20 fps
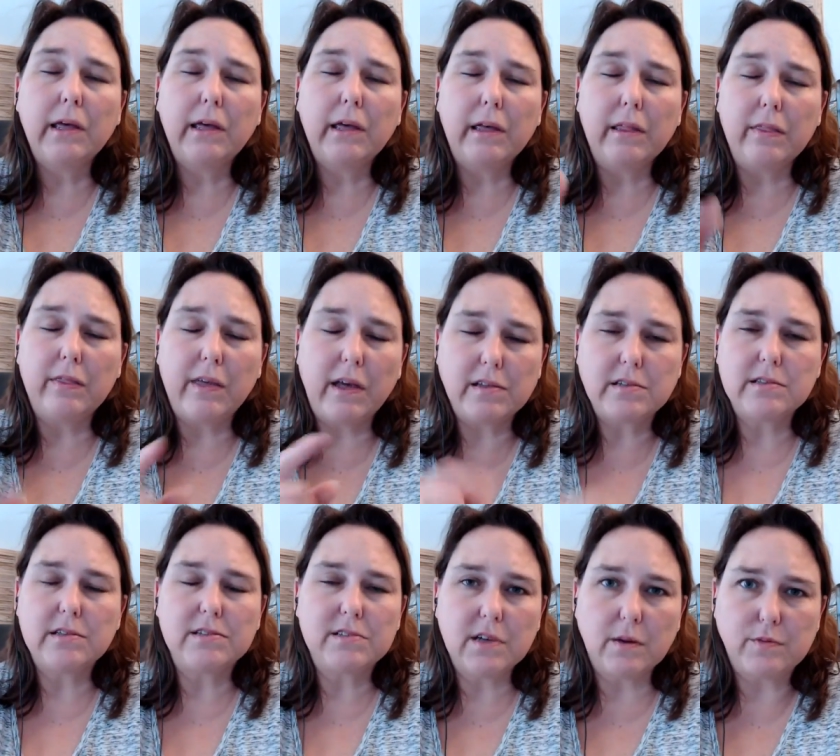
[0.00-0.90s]
and that's
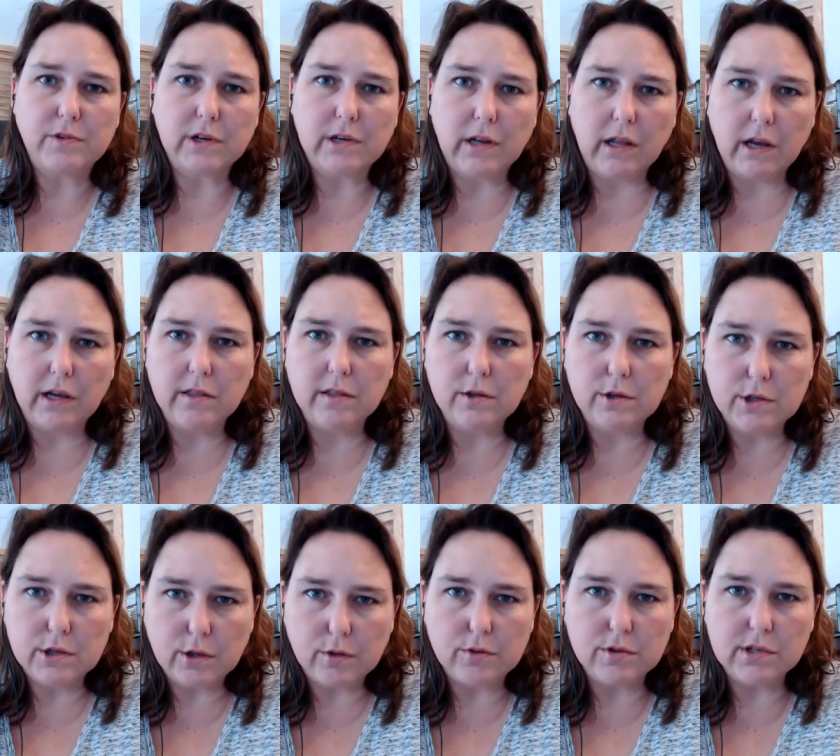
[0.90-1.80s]
the subject line that
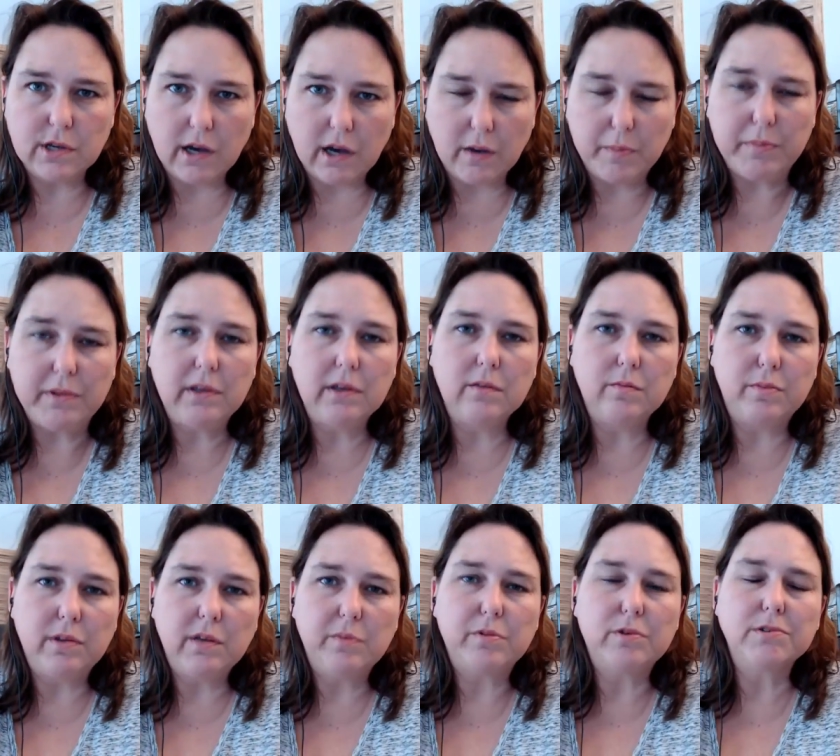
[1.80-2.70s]
shows up in
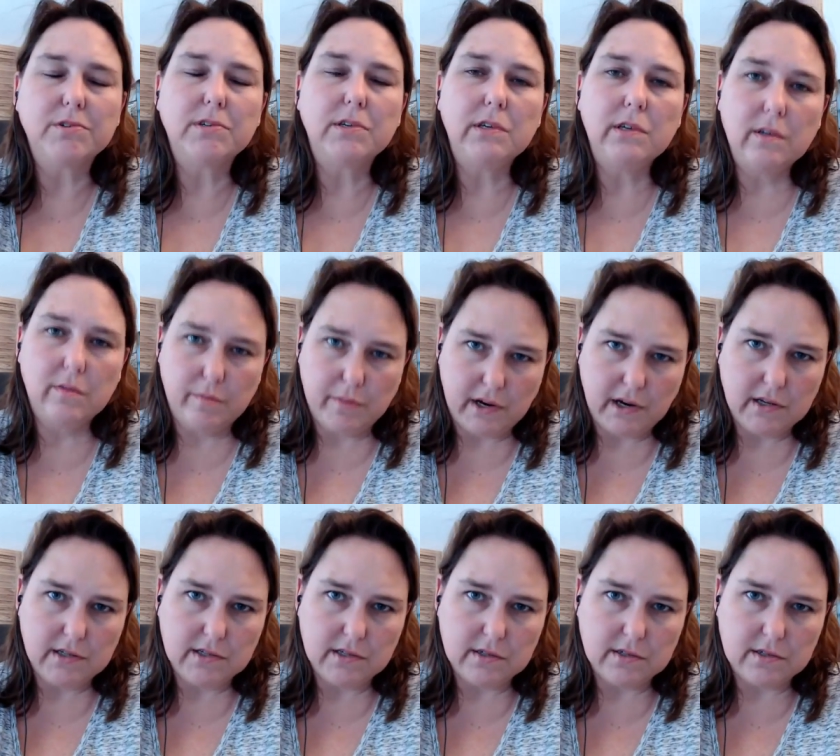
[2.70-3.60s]
people's
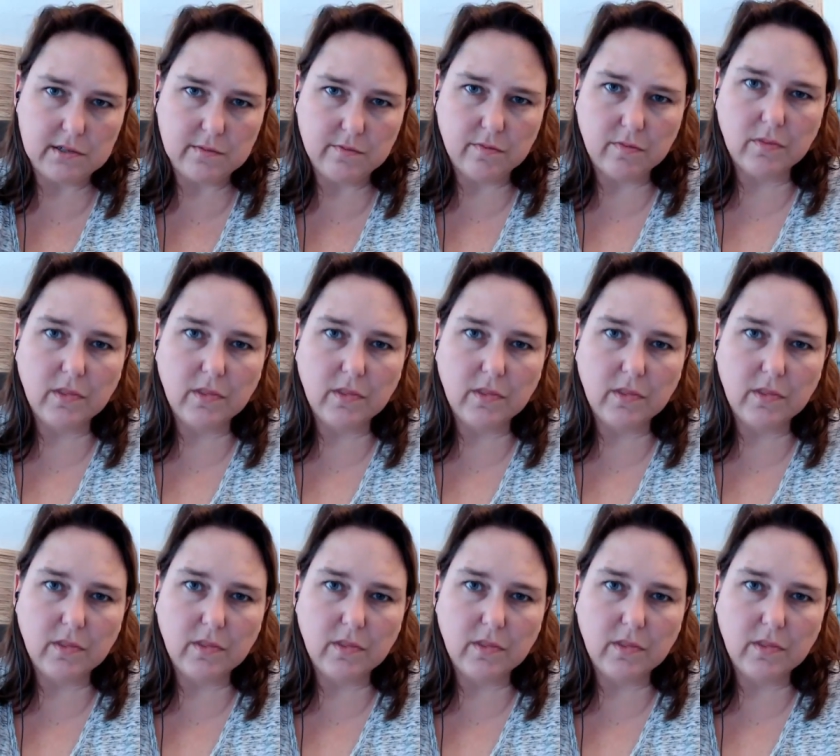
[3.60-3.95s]
inboxes.